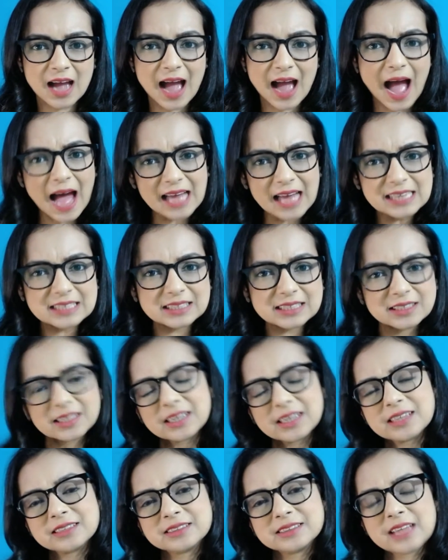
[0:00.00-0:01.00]
And
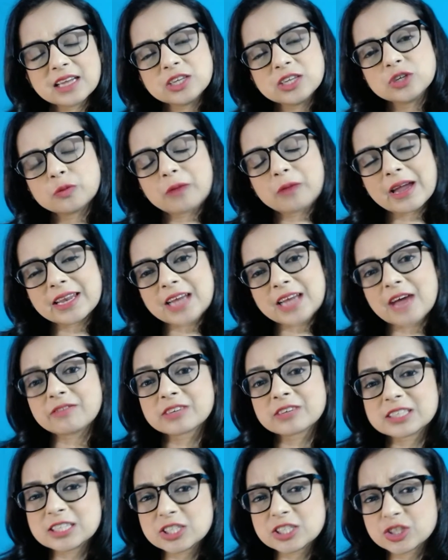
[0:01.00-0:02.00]
then you might
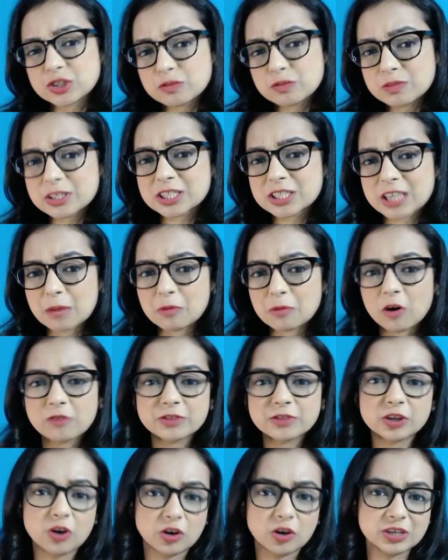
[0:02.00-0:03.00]
have consumed some of
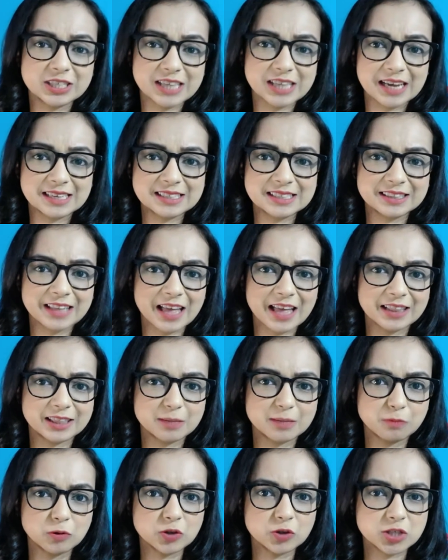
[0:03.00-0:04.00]
the content that
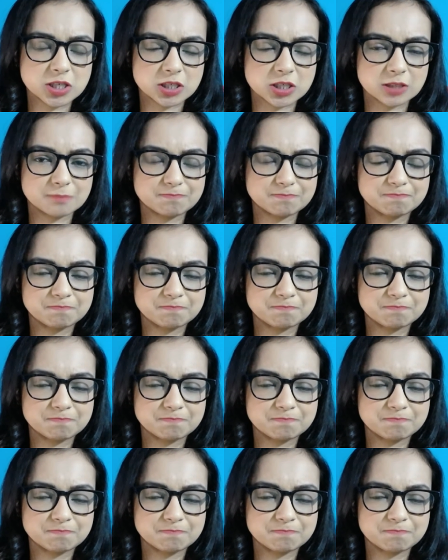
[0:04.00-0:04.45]
they posted.